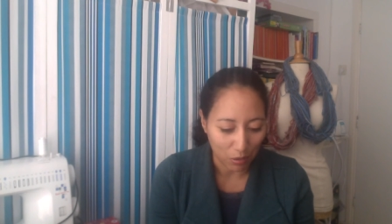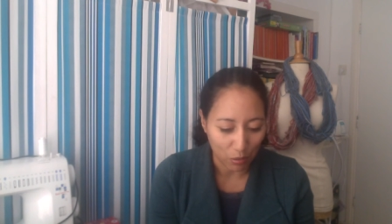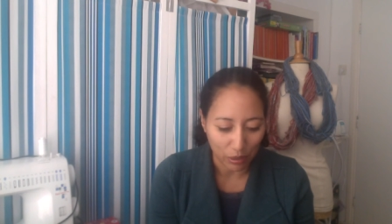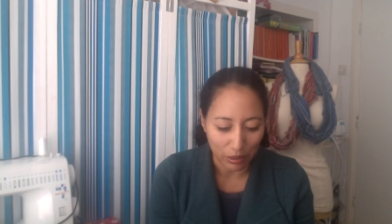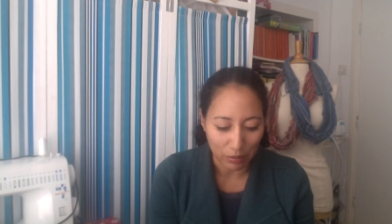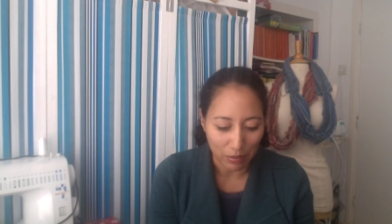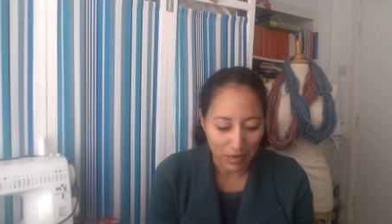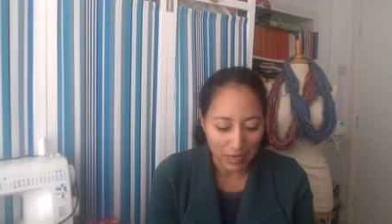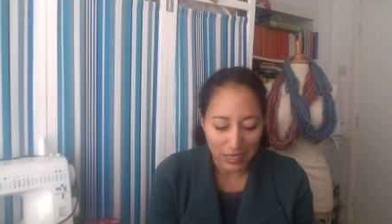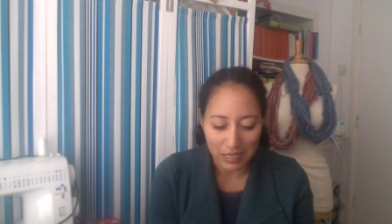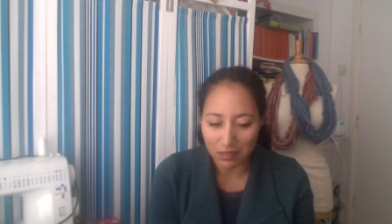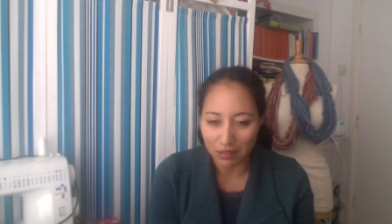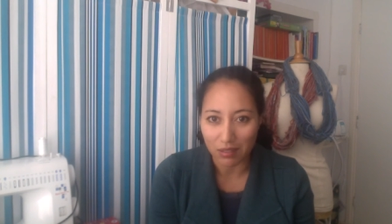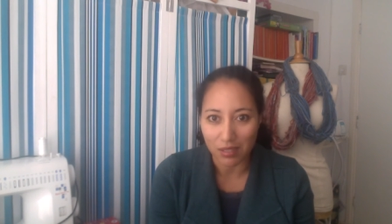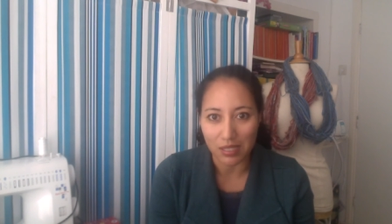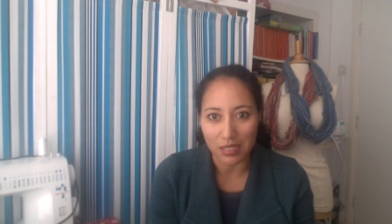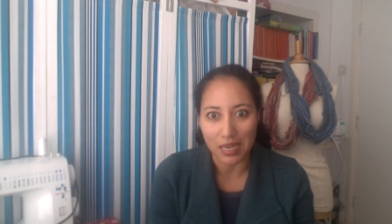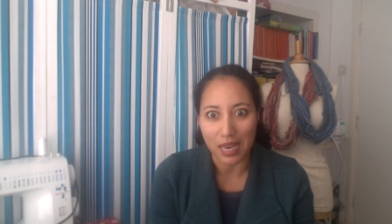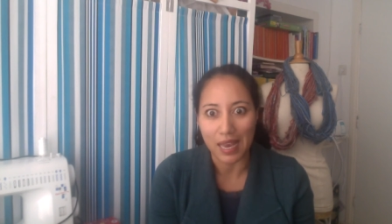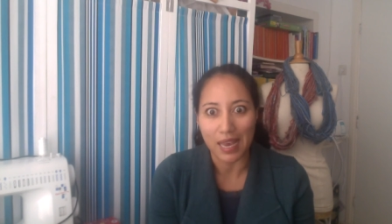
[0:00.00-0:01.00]
where my
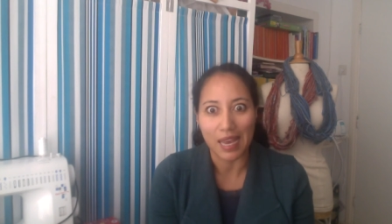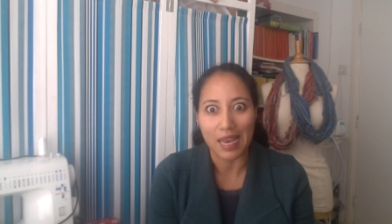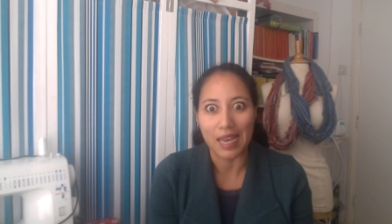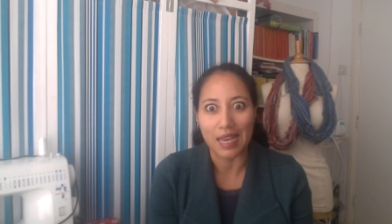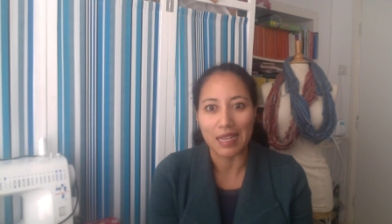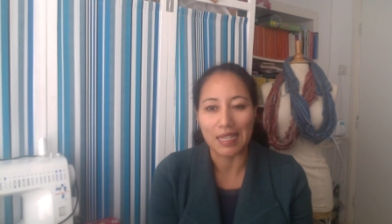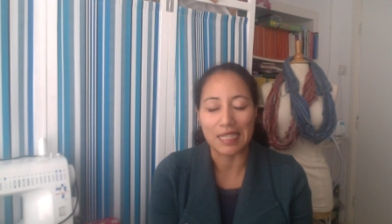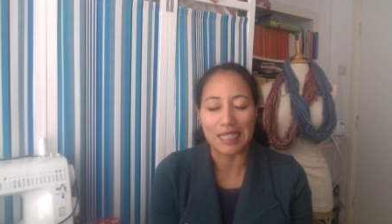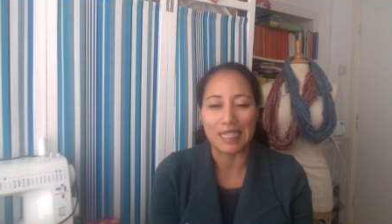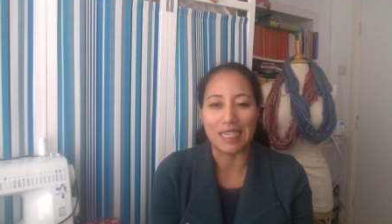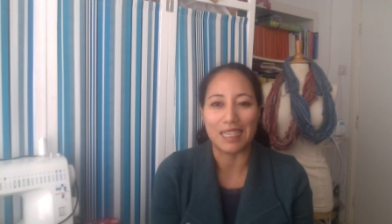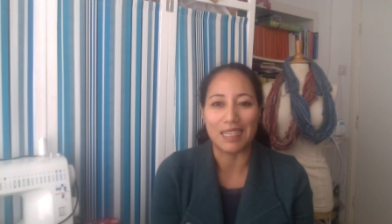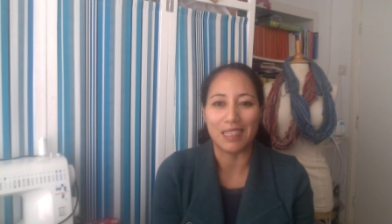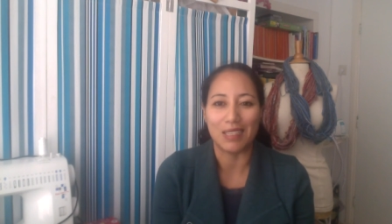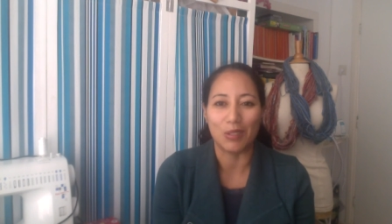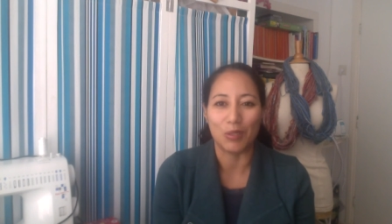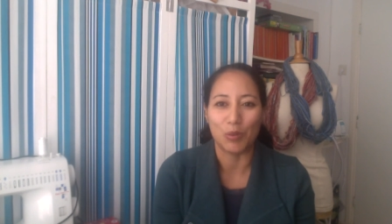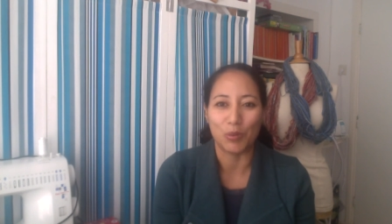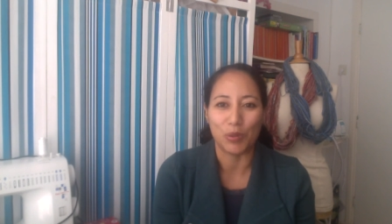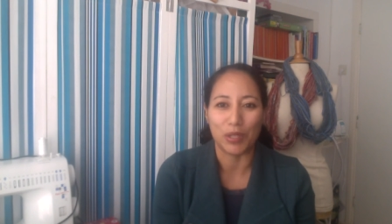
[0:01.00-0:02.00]
needle's at
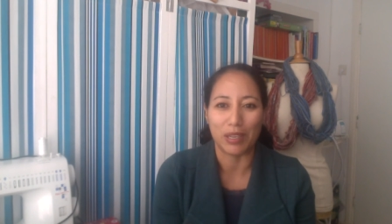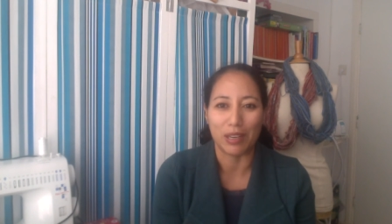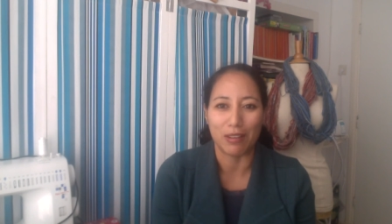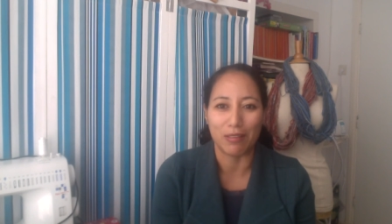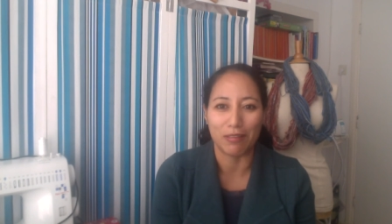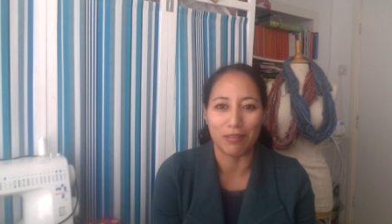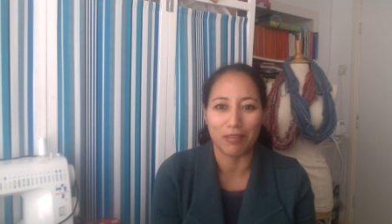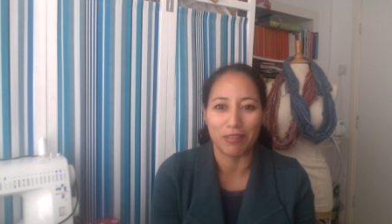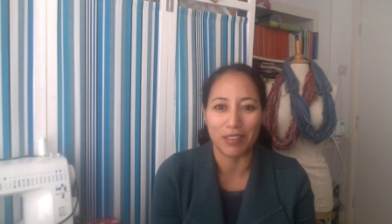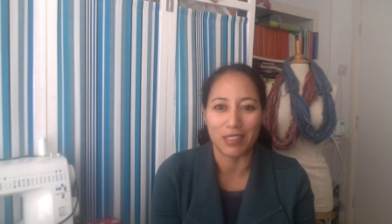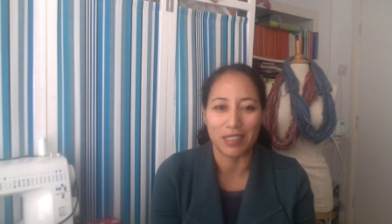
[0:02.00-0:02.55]
and what I've